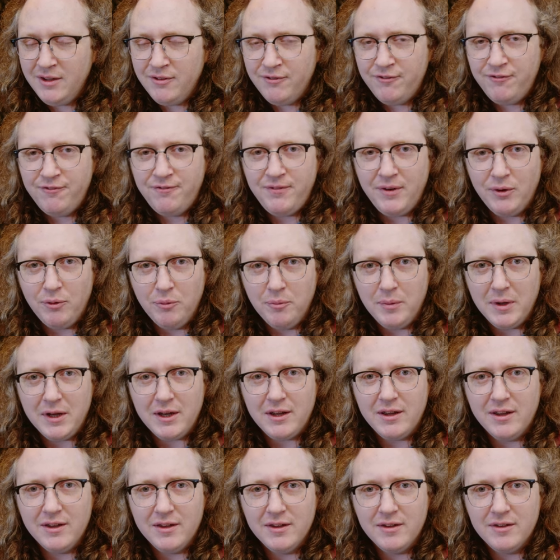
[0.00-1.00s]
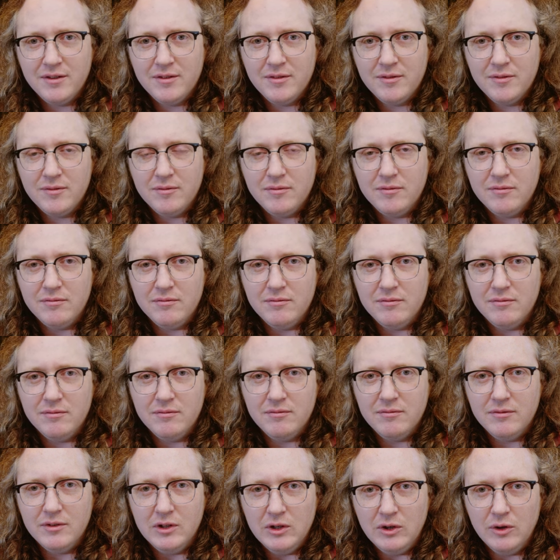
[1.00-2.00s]
filmic
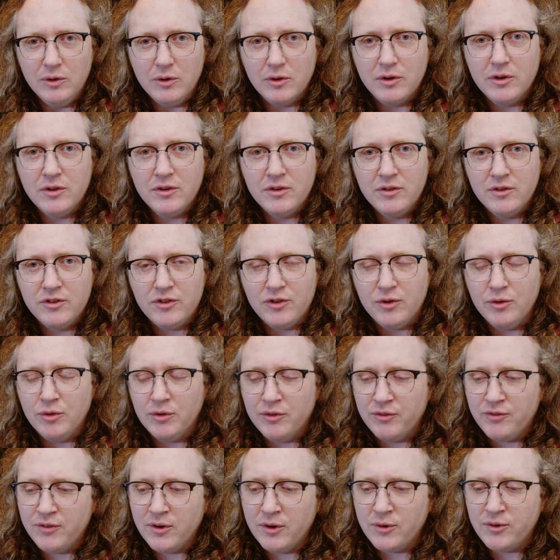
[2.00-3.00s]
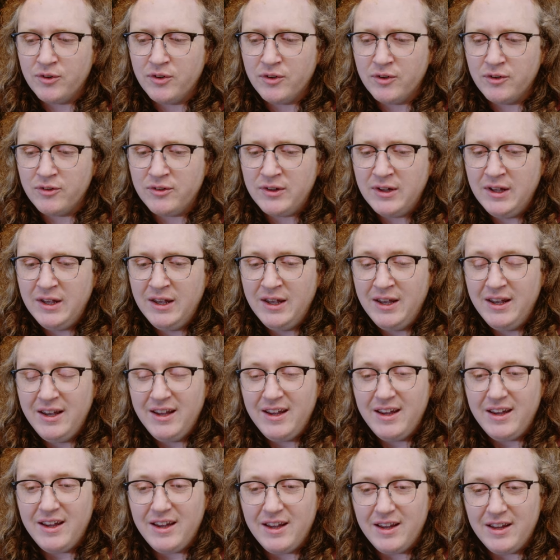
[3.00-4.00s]
look to the photos.
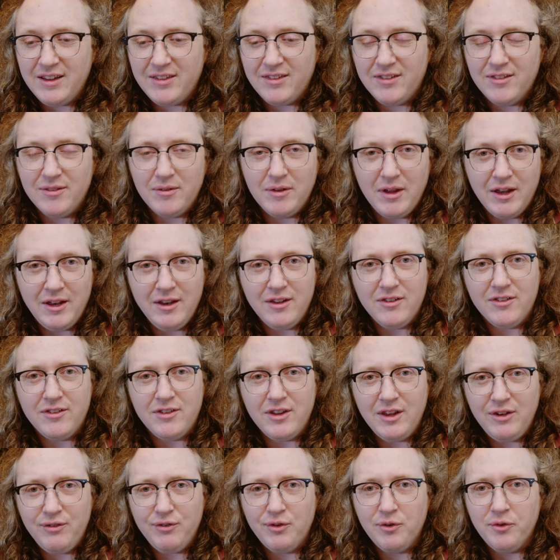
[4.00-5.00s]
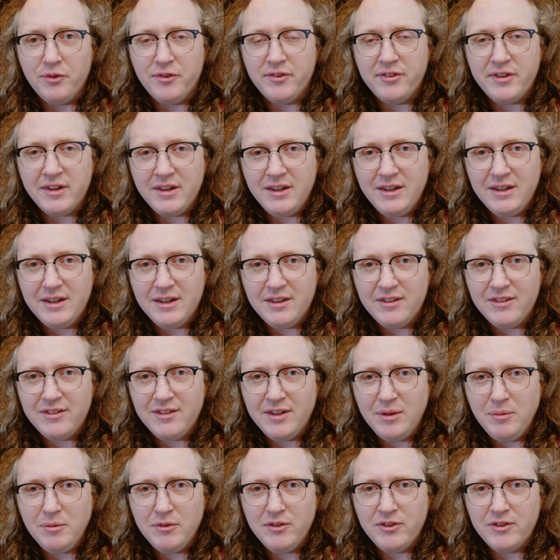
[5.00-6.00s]
It, in its default state, it
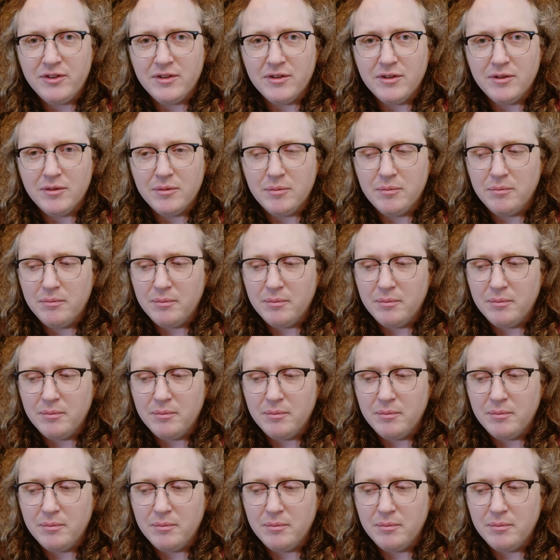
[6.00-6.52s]
seems to